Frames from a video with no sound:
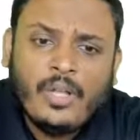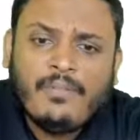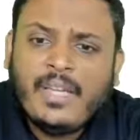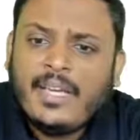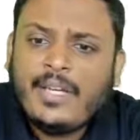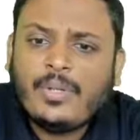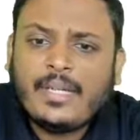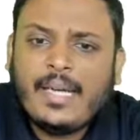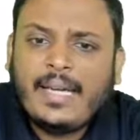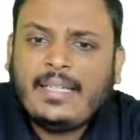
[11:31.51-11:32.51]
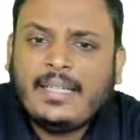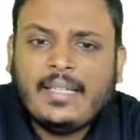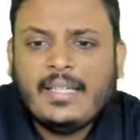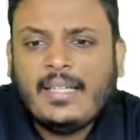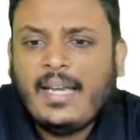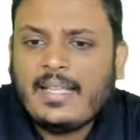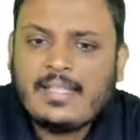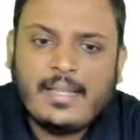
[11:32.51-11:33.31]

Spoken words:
we need to collect less